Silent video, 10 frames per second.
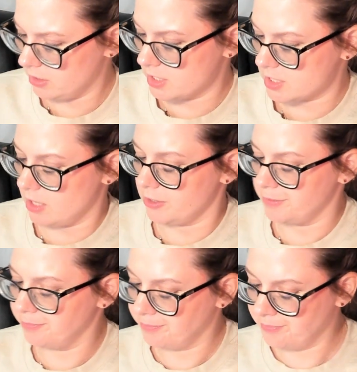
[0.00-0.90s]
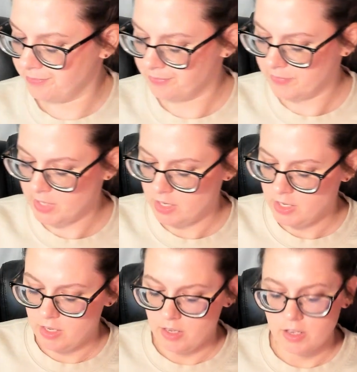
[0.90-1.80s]
this color.
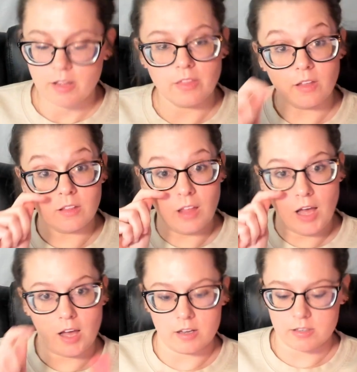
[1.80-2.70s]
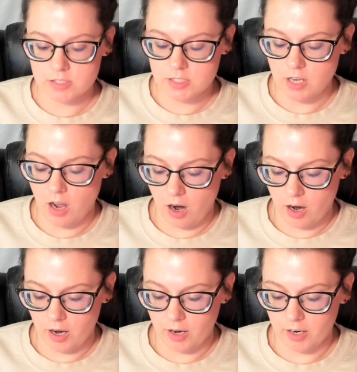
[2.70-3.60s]
The lungs
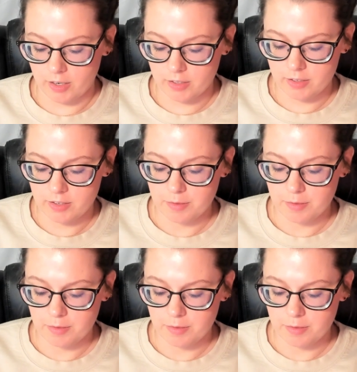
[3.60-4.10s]
are